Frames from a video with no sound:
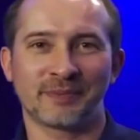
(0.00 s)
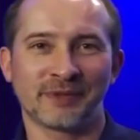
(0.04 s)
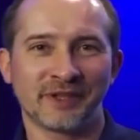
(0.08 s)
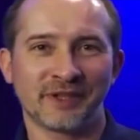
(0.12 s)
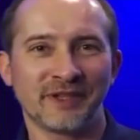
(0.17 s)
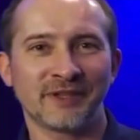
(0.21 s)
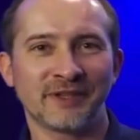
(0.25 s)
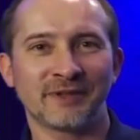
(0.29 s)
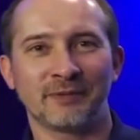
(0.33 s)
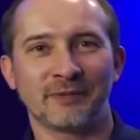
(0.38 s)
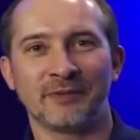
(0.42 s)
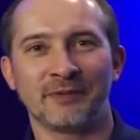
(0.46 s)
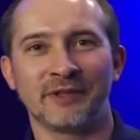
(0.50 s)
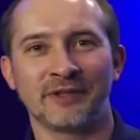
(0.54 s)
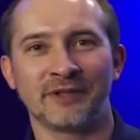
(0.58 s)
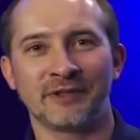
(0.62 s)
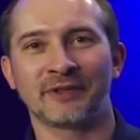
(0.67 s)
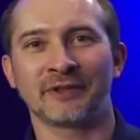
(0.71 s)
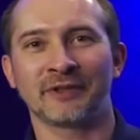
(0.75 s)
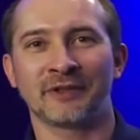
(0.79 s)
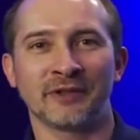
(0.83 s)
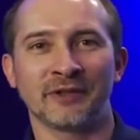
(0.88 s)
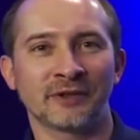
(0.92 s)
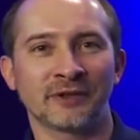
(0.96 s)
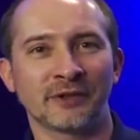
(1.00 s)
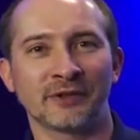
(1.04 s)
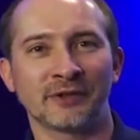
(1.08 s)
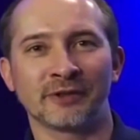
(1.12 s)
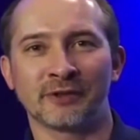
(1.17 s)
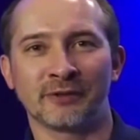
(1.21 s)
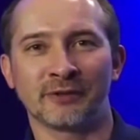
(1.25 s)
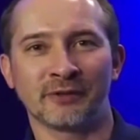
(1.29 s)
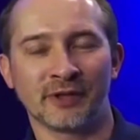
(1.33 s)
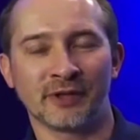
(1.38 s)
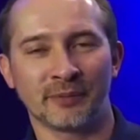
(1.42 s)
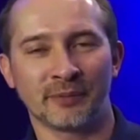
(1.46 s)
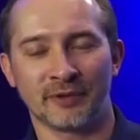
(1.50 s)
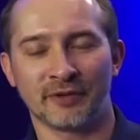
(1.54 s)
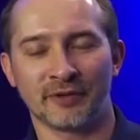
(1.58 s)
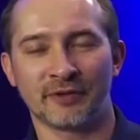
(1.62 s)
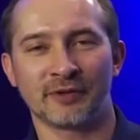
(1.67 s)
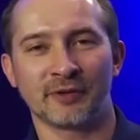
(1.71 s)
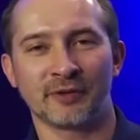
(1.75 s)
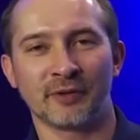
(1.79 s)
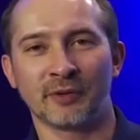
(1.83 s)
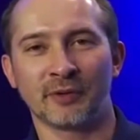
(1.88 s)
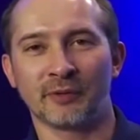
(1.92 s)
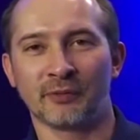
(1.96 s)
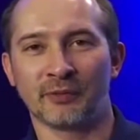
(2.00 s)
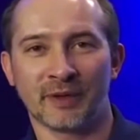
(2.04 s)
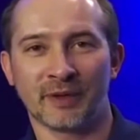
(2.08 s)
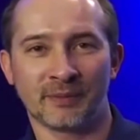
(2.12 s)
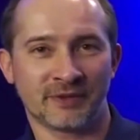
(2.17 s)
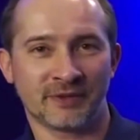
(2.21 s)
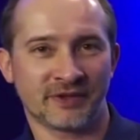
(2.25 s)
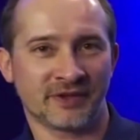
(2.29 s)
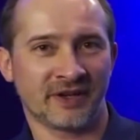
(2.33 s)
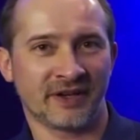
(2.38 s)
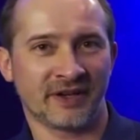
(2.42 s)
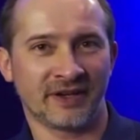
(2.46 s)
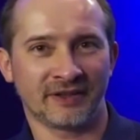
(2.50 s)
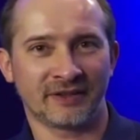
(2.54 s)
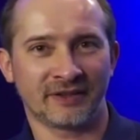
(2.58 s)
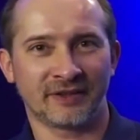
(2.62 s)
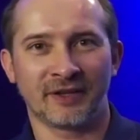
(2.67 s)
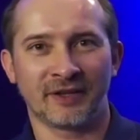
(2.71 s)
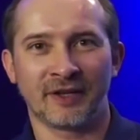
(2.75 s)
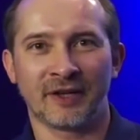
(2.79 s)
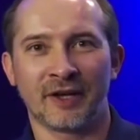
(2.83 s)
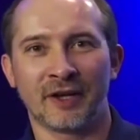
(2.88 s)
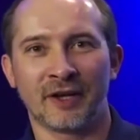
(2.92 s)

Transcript: please visit Intel Developer Zone website.